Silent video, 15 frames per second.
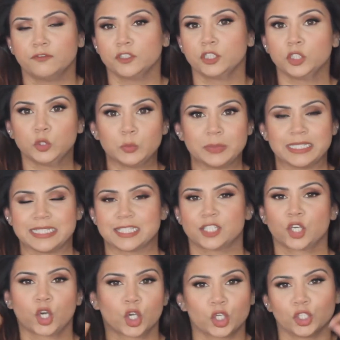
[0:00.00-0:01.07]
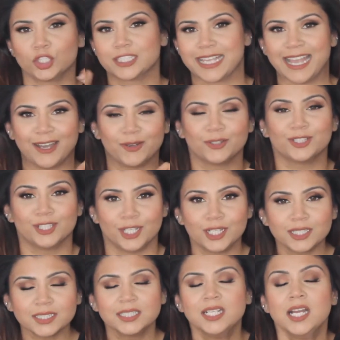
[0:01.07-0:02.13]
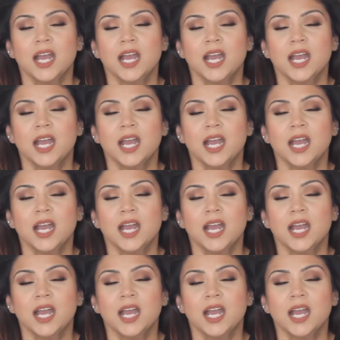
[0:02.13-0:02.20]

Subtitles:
voluminous curled out look,